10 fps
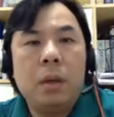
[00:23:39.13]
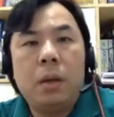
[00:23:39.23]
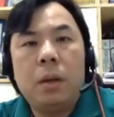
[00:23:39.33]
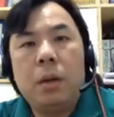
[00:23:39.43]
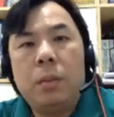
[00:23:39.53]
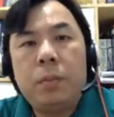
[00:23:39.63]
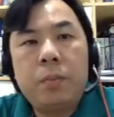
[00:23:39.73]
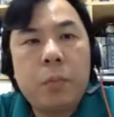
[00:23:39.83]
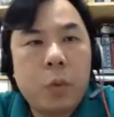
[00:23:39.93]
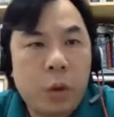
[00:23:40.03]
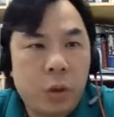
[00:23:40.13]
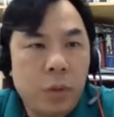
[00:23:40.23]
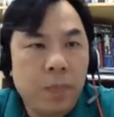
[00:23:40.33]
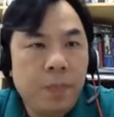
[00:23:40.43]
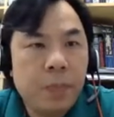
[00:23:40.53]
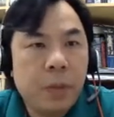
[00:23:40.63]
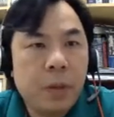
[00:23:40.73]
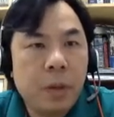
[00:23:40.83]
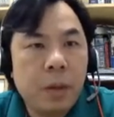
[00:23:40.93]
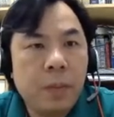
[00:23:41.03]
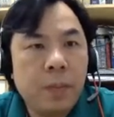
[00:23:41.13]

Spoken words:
uh, question. Okay,